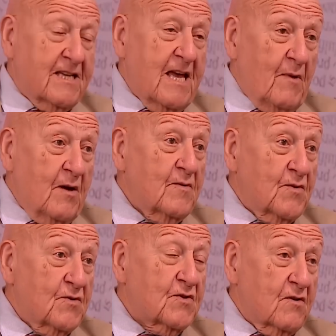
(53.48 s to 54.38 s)
came out with
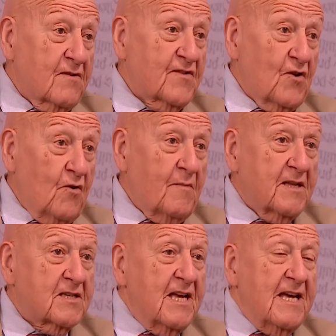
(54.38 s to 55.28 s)
those sort of
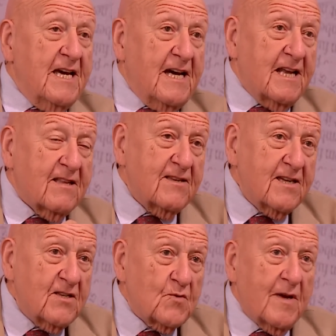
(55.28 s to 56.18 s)
comments. And I think
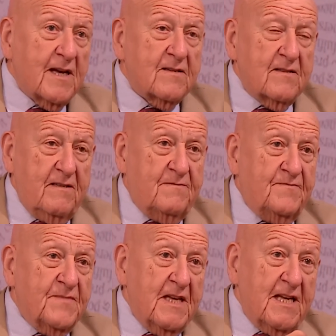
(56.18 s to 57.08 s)
as well,
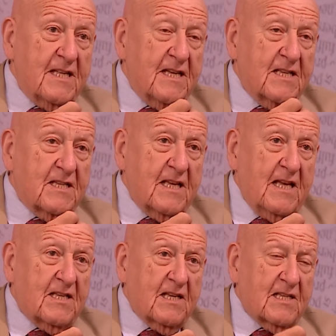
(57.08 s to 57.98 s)

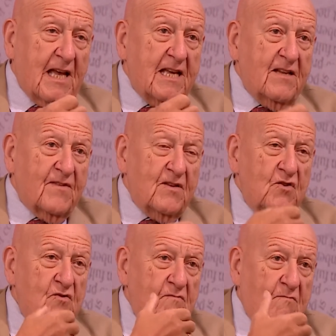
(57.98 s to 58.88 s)
it's a sign of the
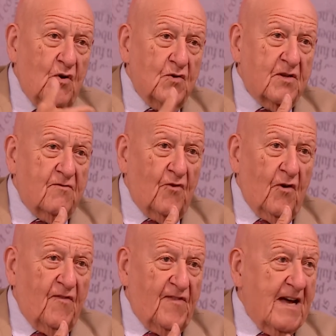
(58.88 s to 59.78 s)
new modern
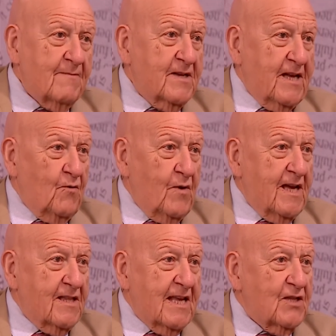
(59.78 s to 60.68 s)
royal family
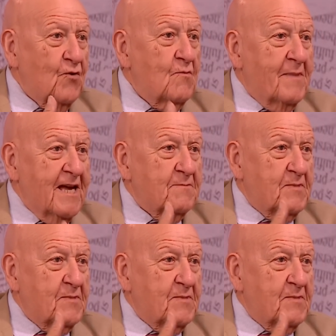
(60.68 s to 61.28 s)
where they don't mind